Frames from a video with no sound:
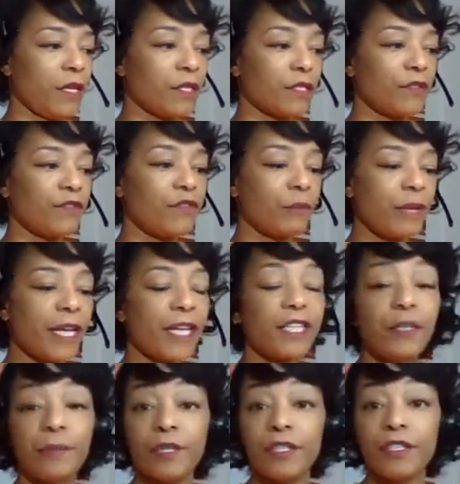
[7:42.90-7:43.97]
So for my
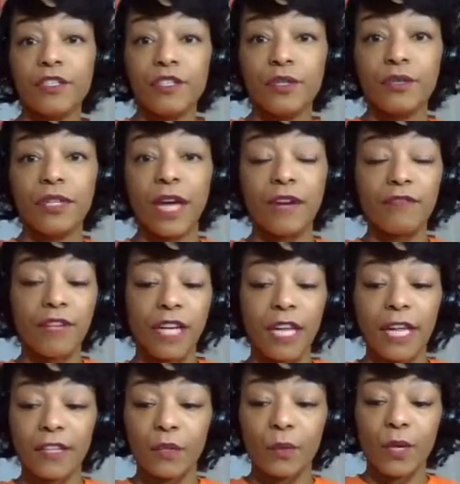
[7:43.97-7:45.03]
independent student, I really
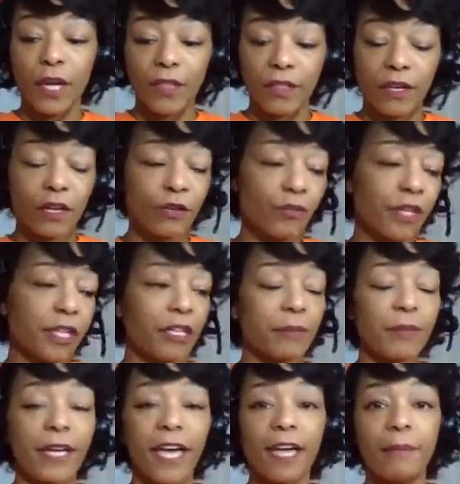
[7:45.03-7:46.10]
like the way the
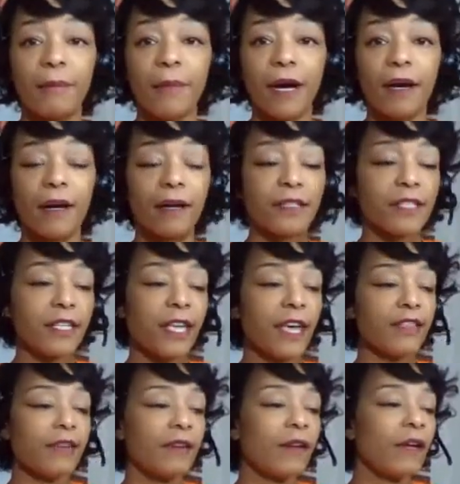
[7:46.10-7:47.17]
curriculum came
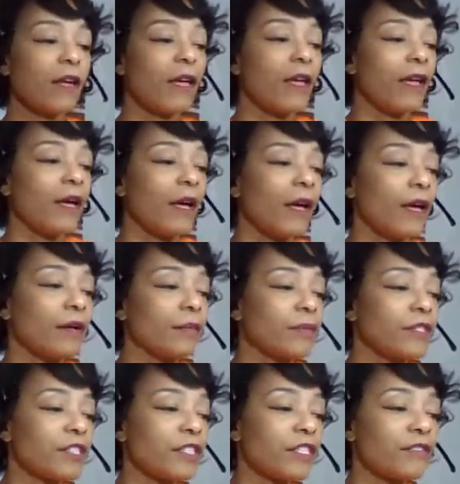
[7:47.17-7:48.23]
together.
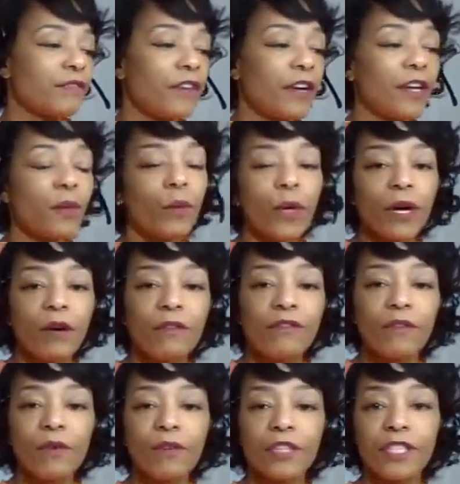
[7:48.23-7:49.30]
She did very well
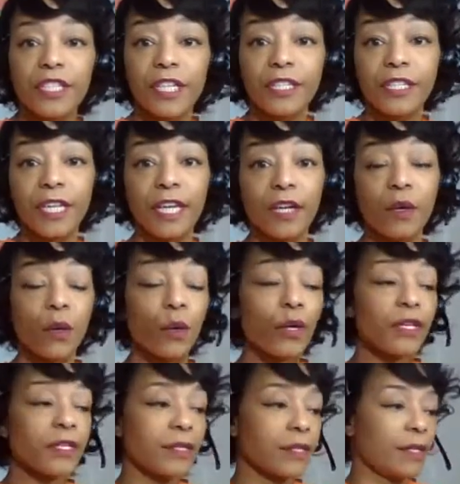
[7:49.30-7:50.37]
for the 10-day
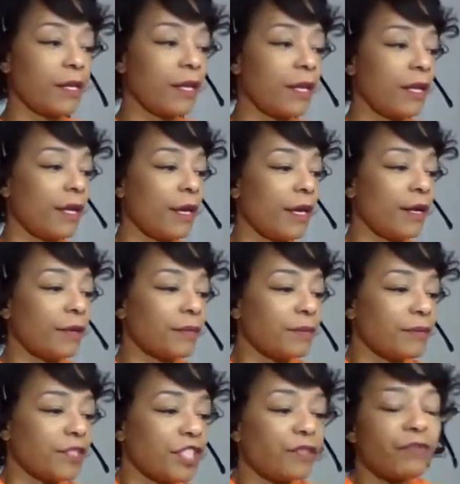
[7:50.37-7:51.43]
course.
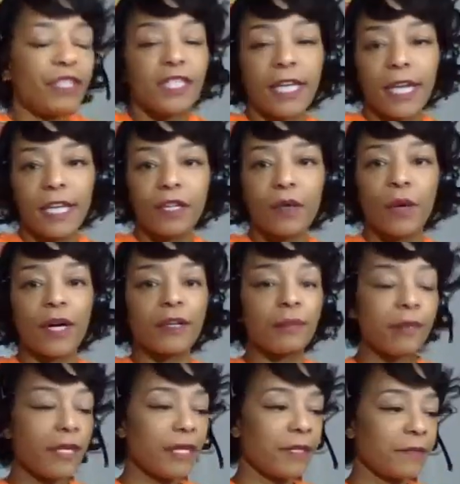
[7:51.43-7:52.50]
She retained quite a
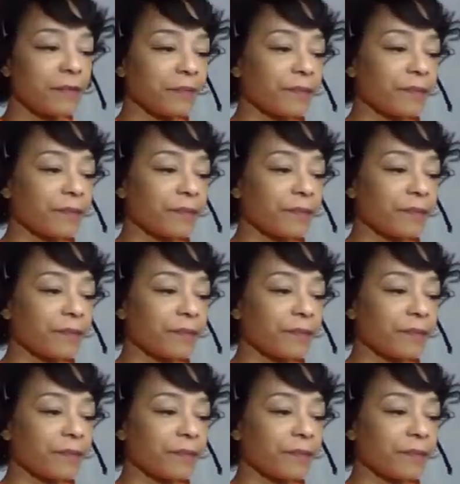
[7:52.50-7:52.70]
bit.